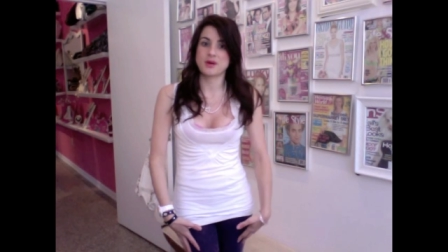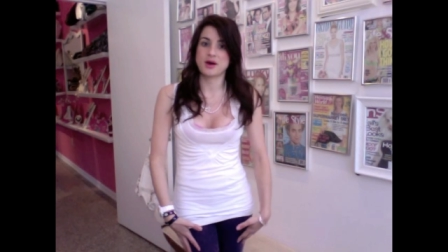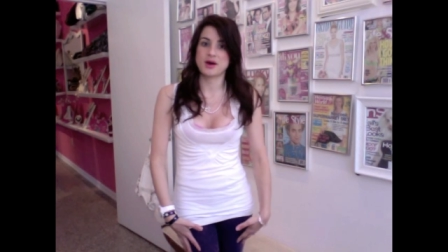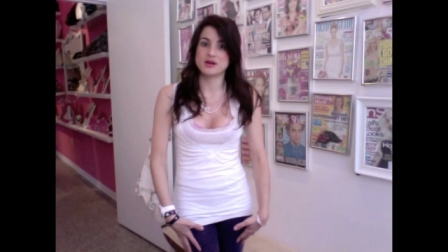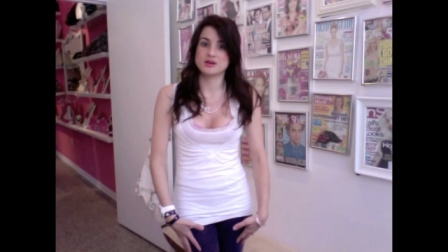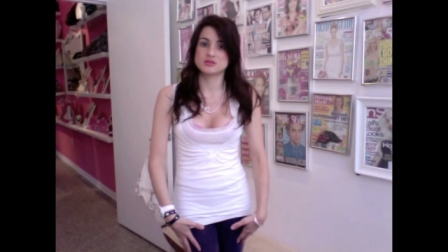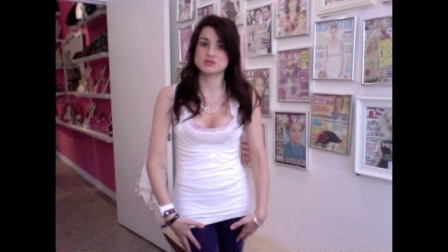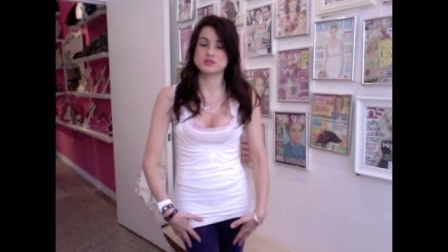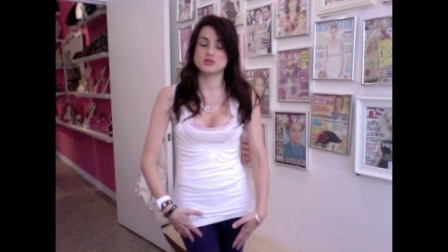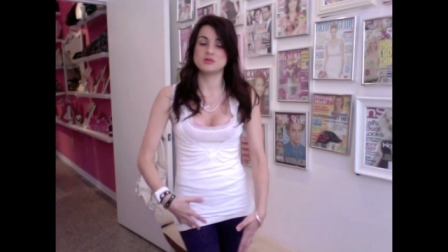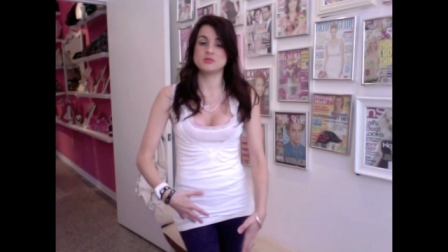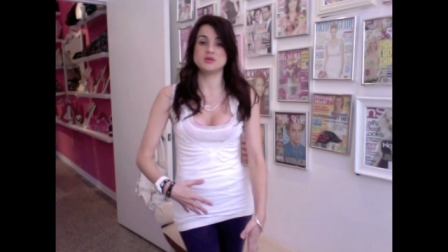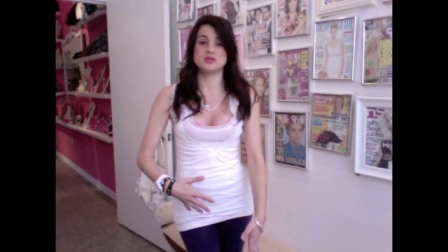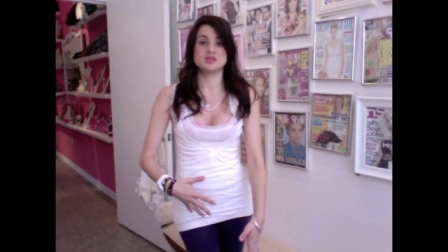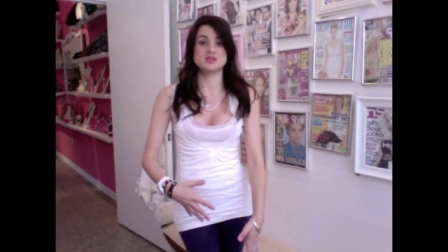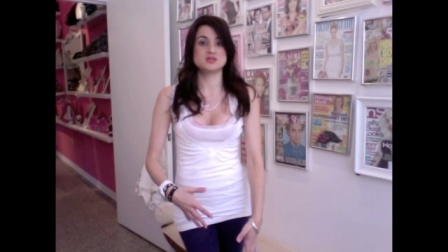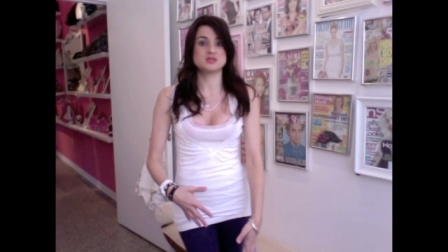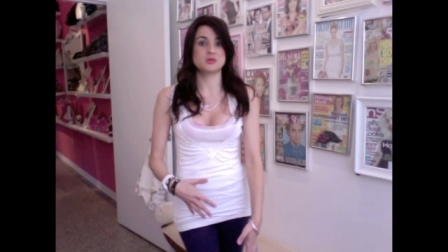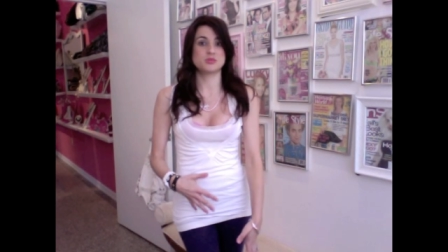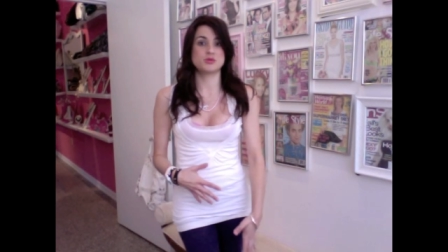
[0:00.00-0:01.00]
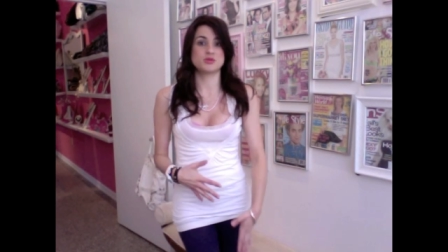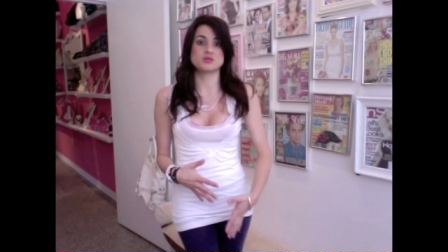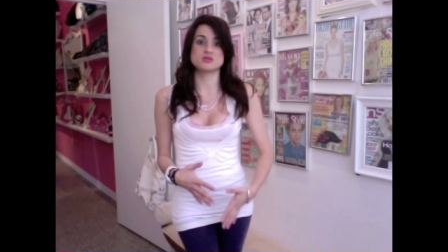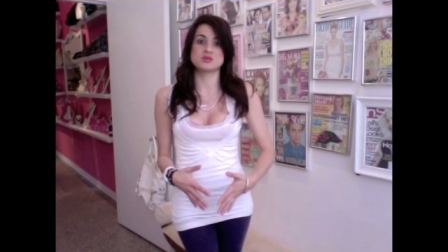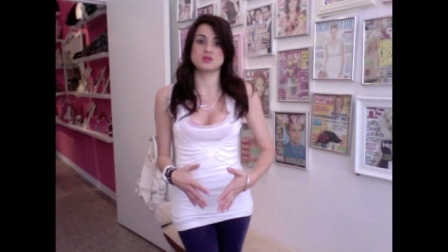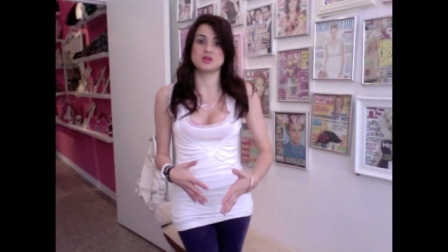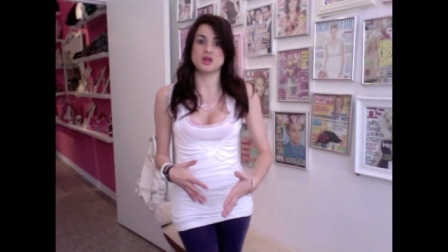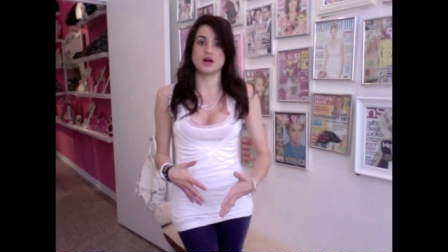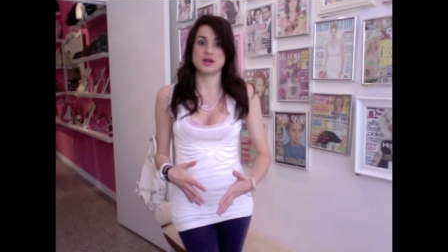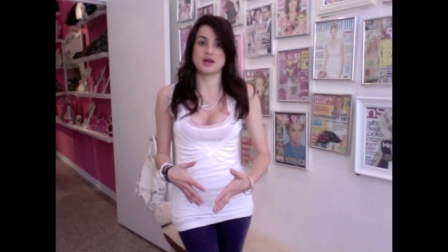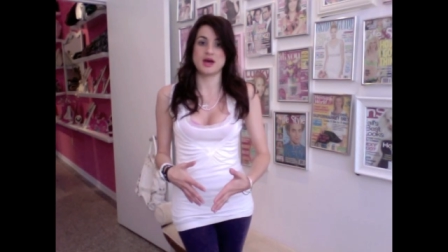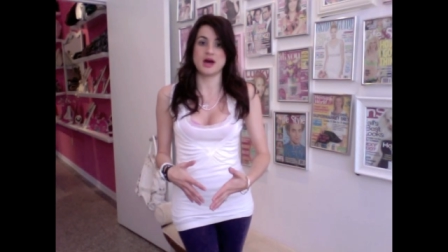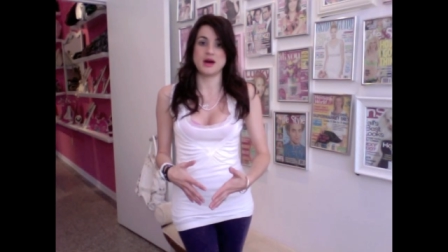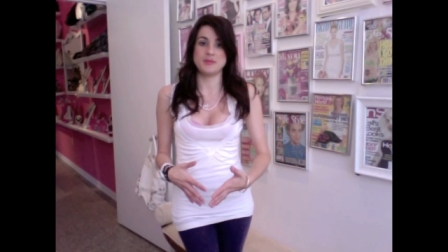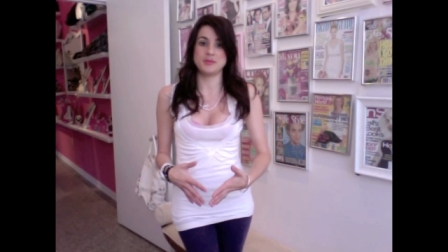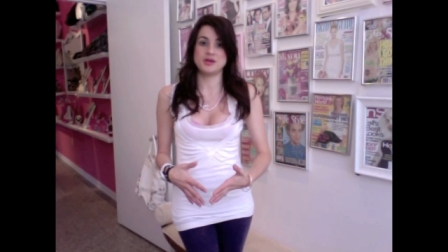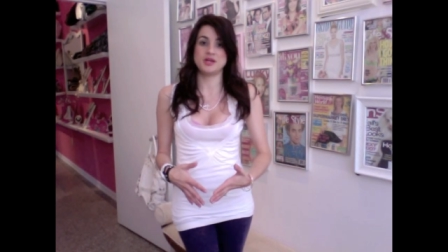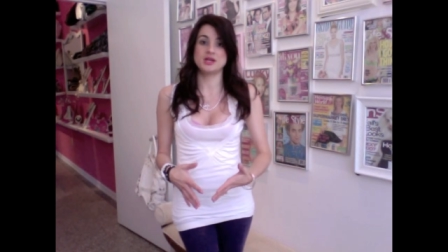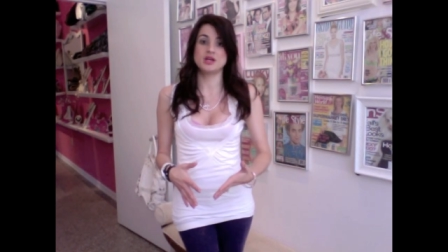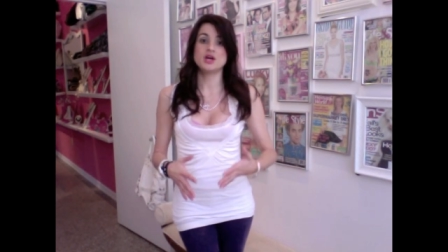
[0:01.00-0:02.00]
pattern to them and the zippers and a lot
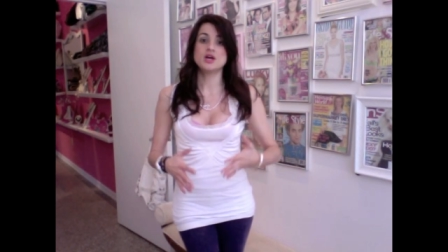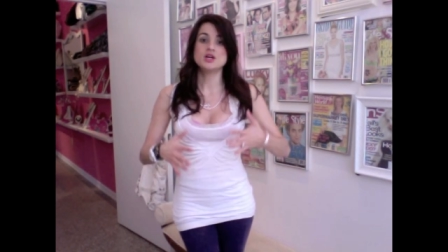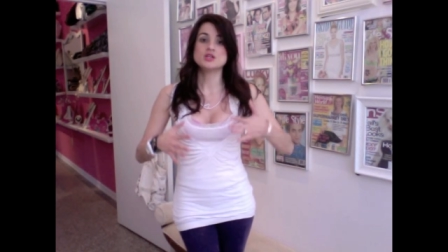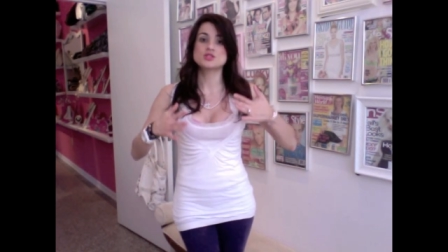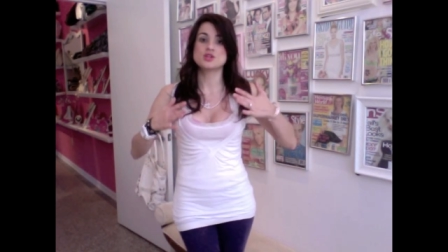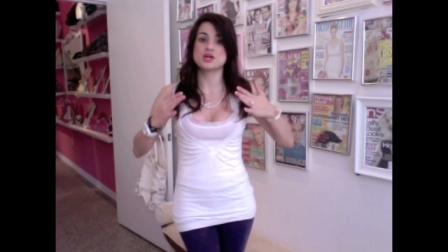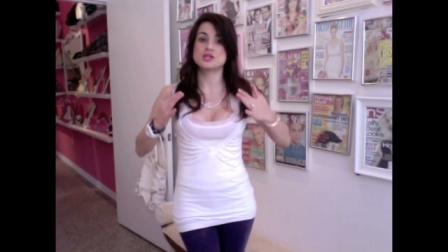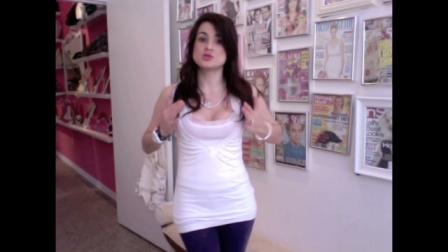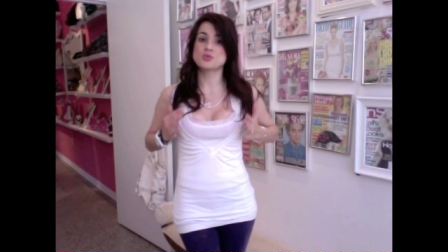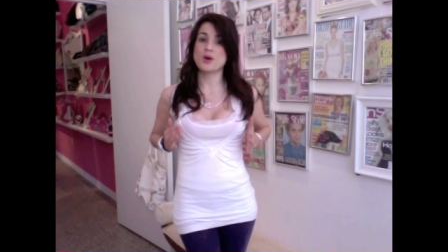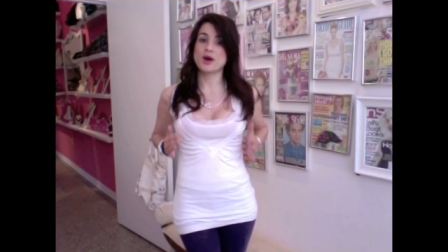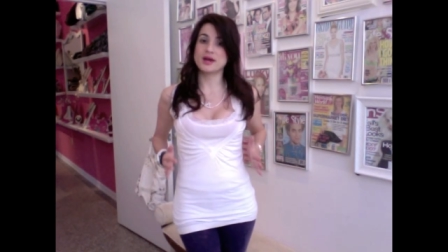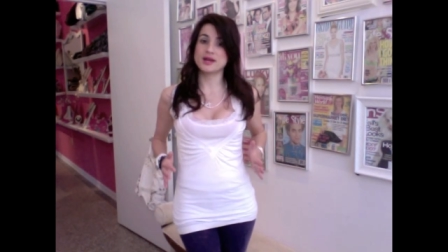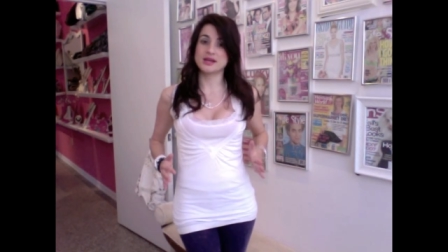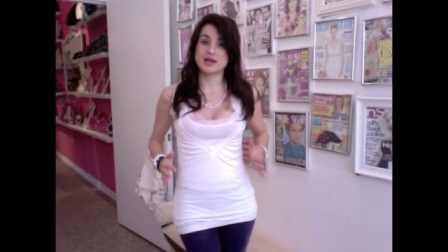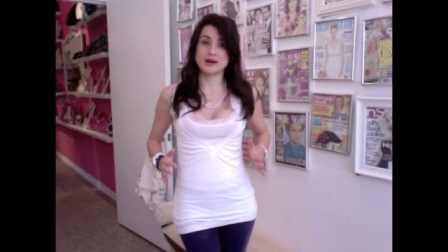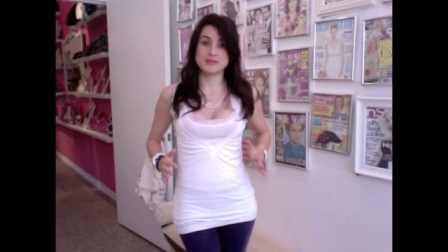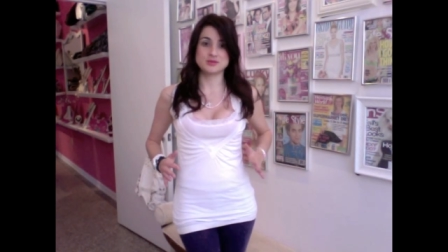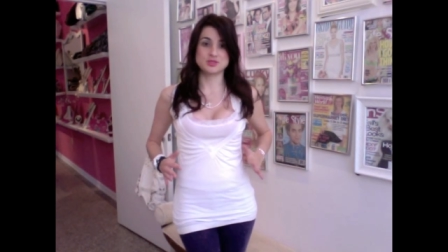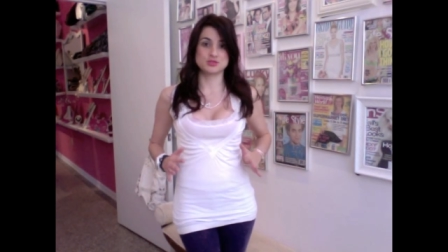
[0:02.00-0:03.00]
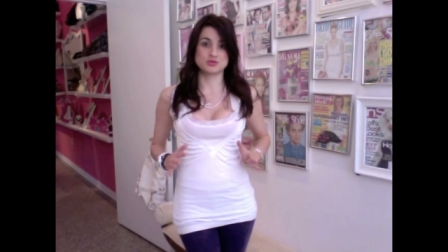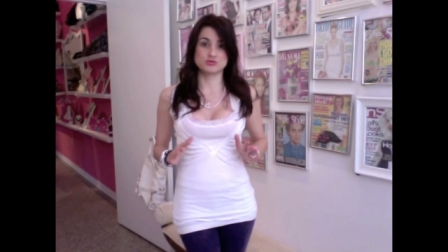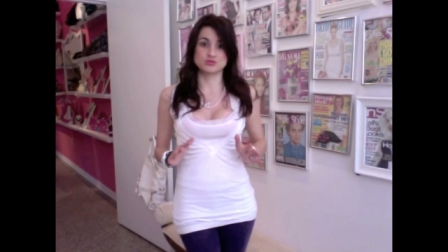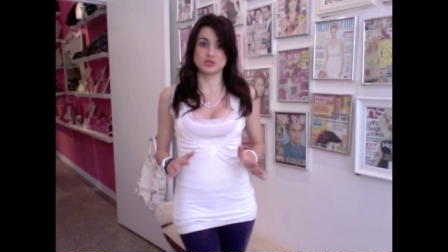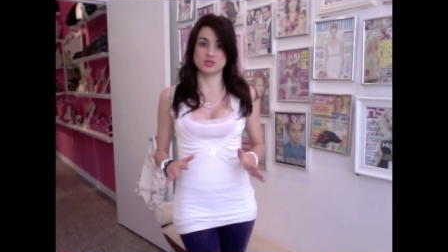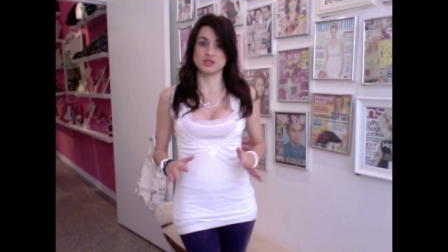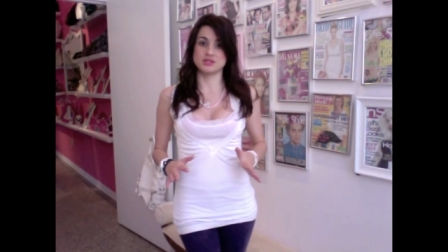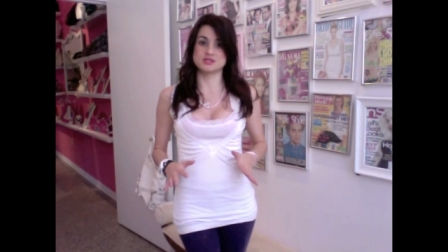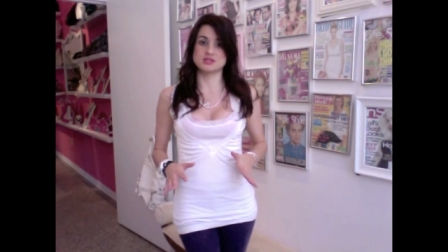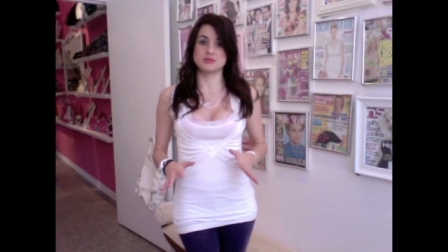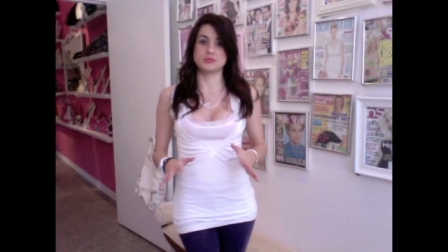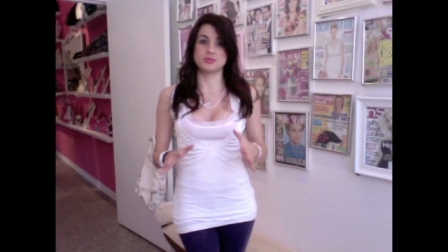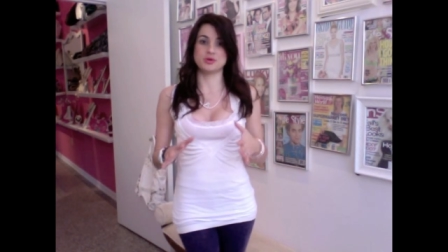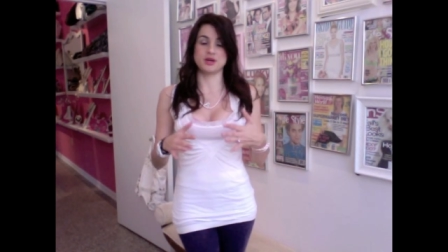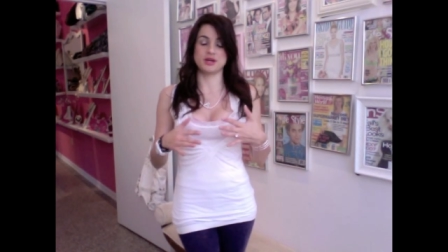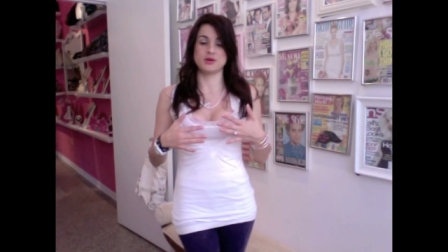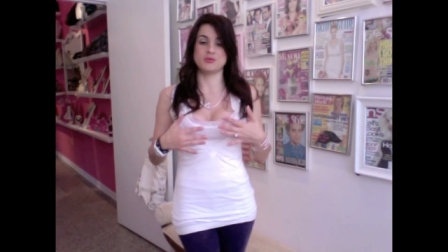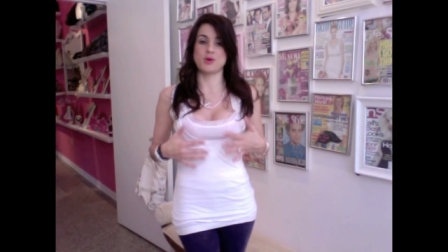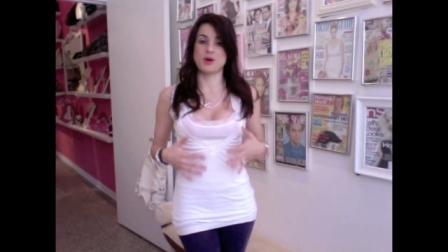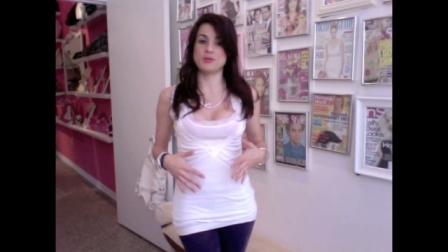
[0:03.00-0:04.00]
happening, so that's why I kept it really simple.
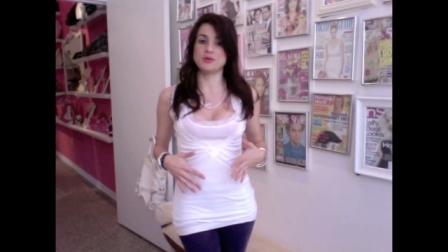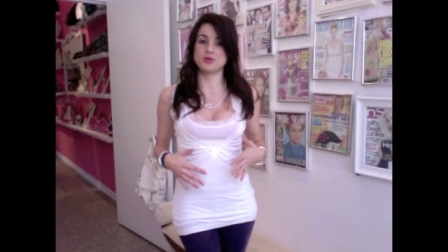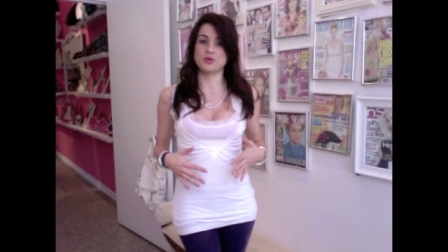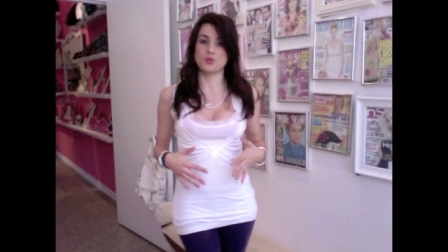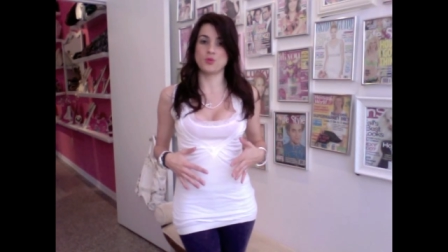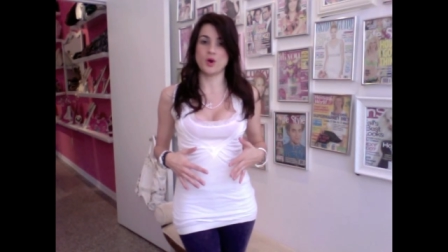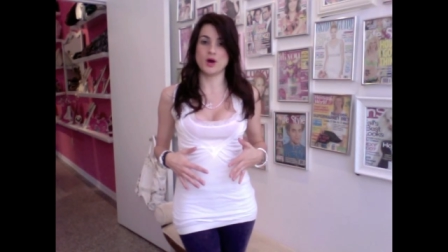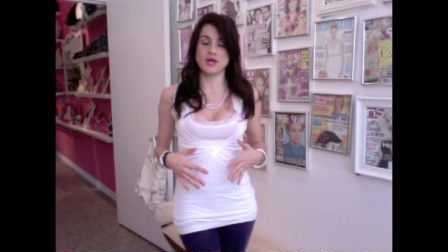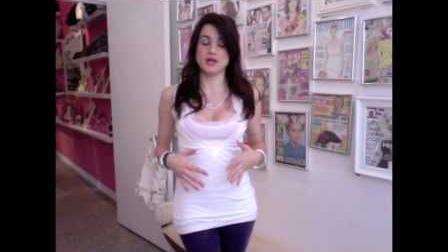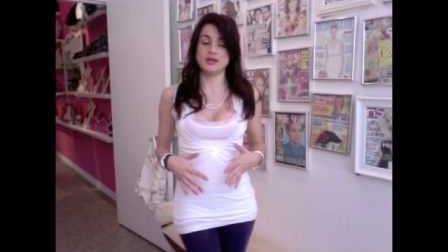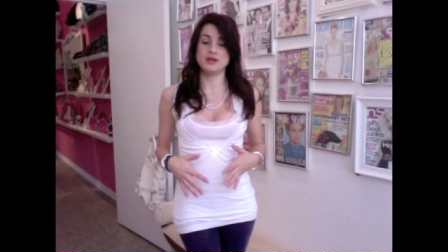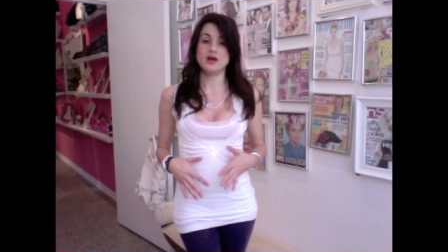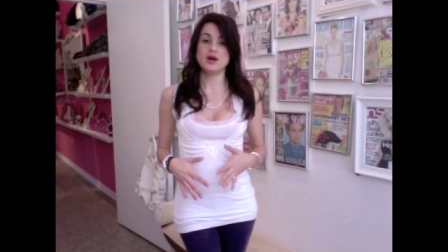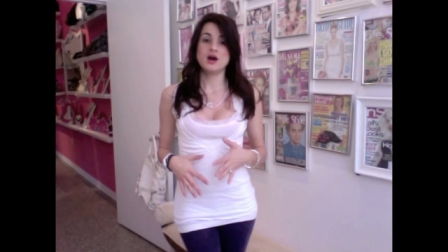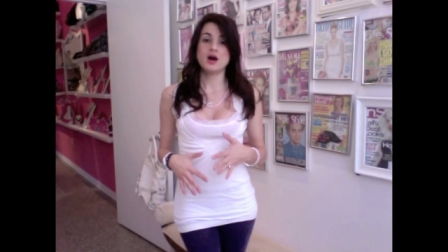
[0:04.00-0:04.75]
I went with white.